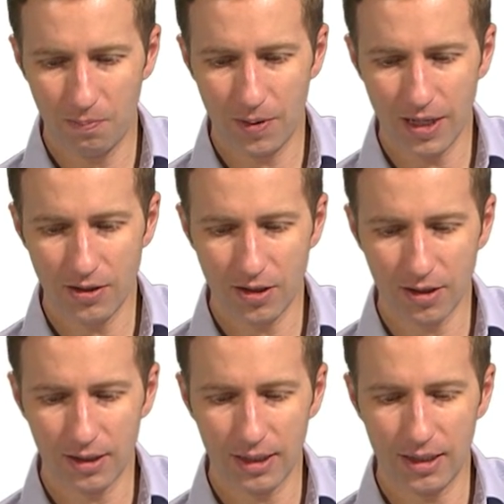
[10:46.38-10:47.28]

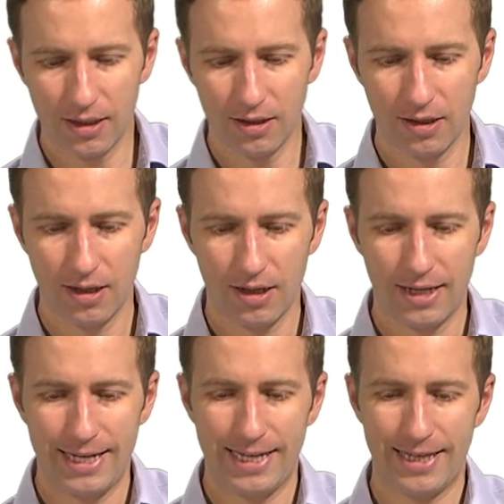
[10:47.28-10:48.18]
basically
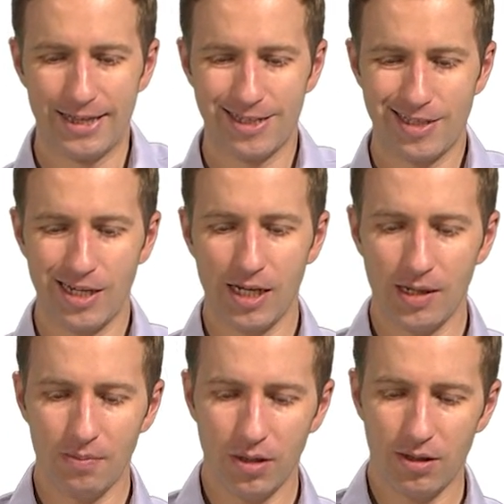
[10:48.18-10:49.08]
the
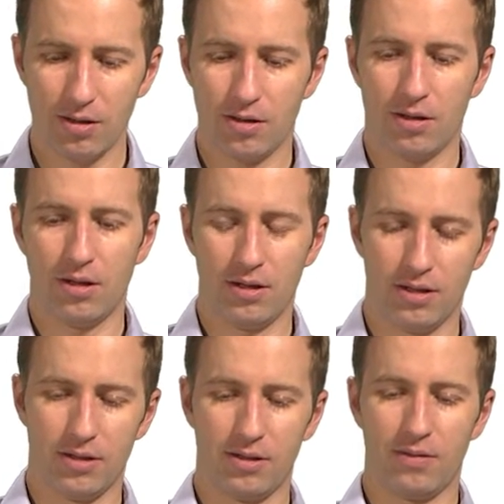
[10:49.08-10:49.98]
same
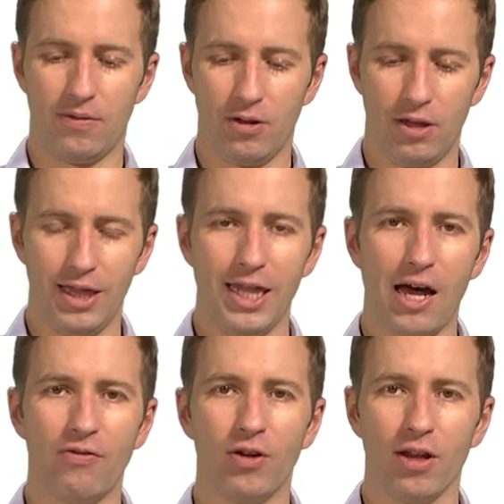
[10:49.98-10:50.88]

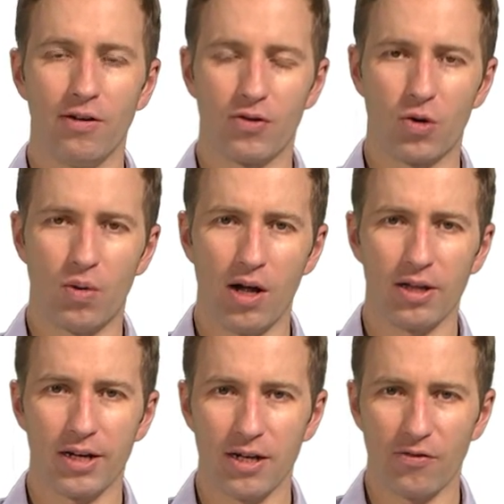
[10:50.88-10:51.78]
level of
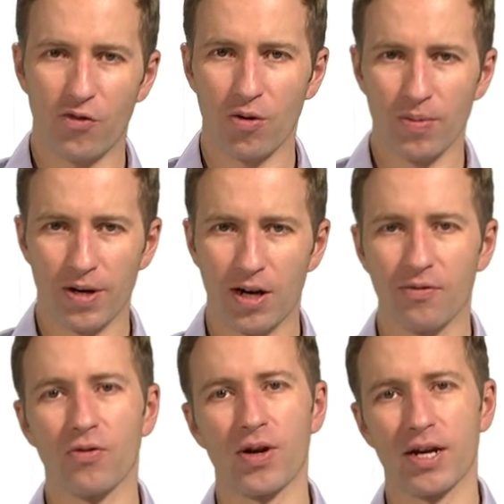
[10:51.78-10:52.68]
quality for
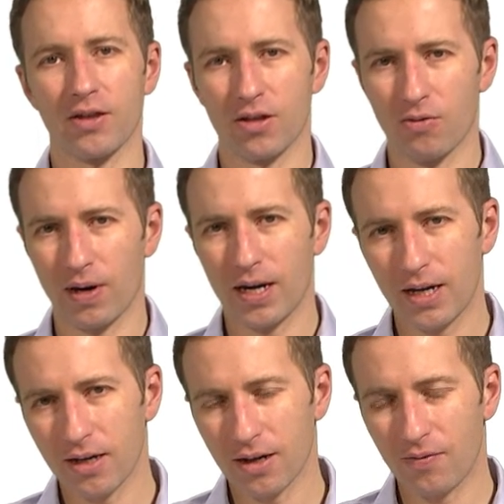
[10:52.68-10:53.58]
recovering the
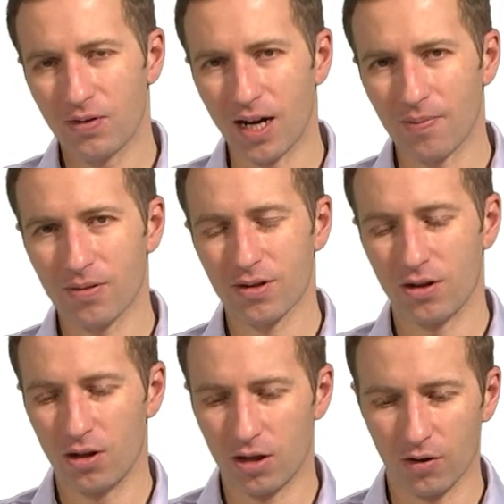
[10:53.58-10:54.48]
gradient of depth
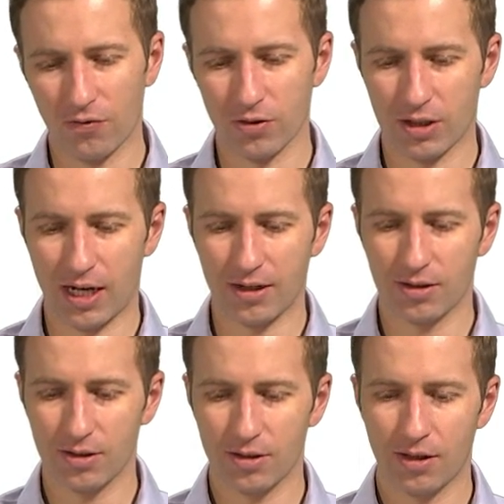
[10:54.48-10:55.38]
along the first
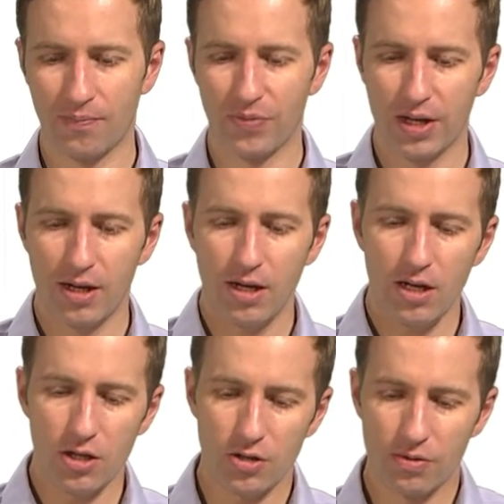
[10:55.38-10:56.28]
axis.
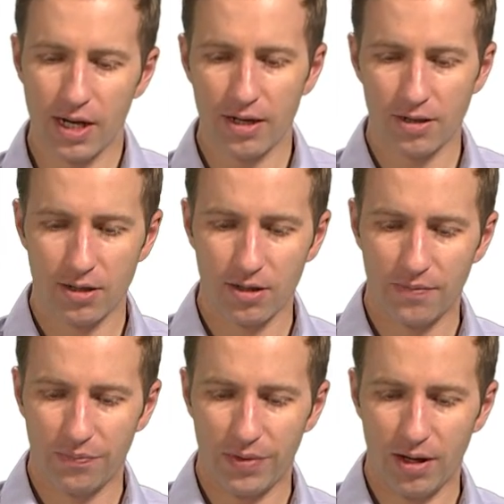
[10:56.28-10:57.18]
You get
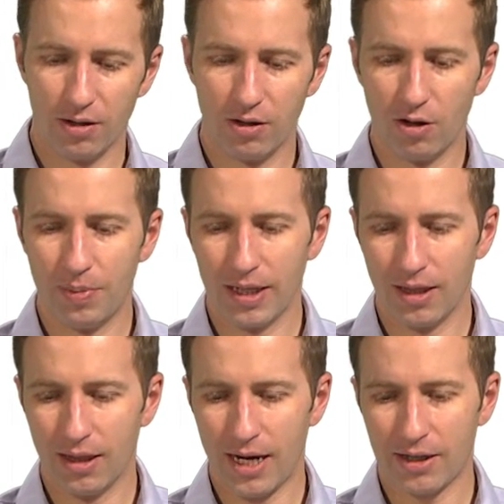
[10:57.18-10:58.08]
a little
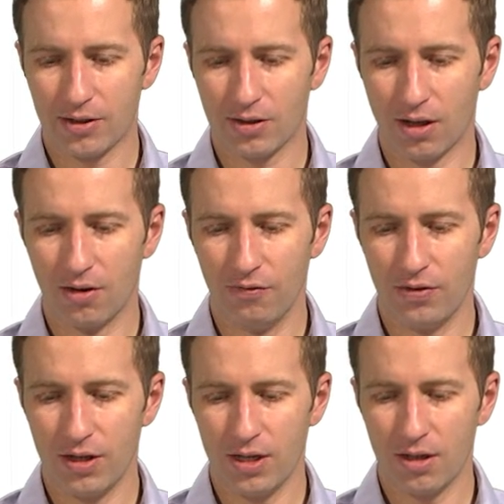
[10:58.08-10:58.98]
bit less
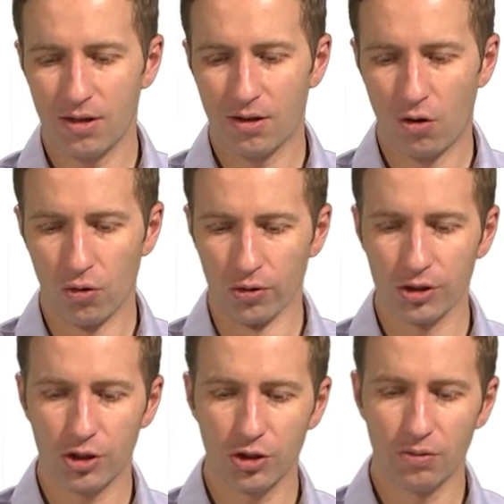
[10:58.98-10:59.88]
of the
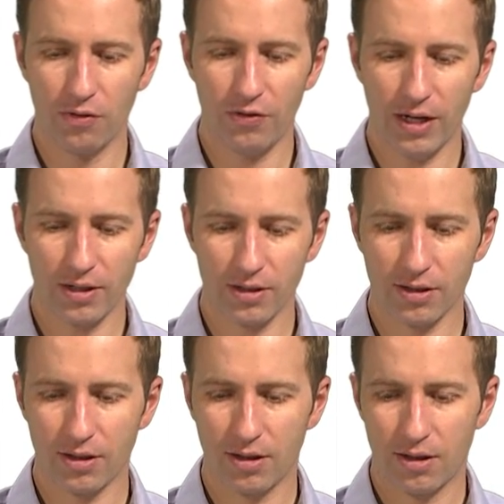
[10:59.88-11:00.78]
horseshoe
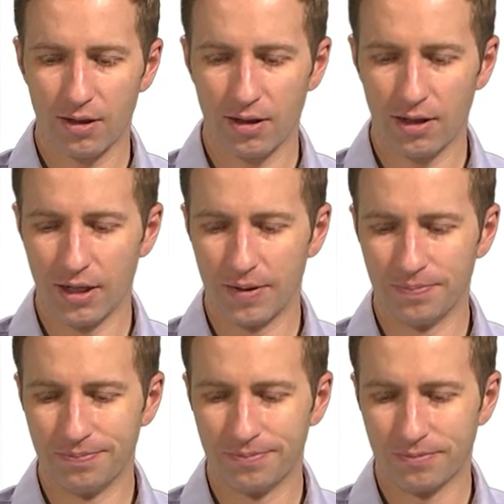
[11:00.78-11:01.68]
effect,
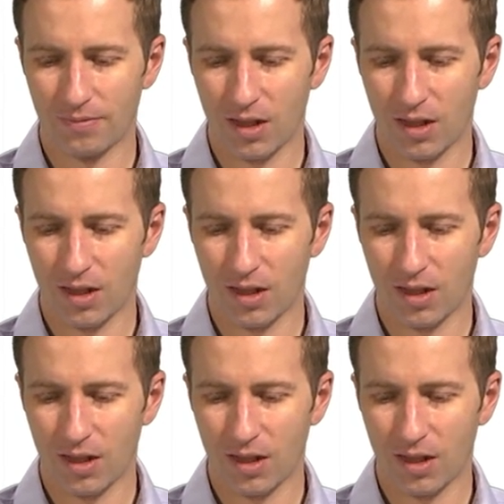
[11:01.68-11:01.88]
and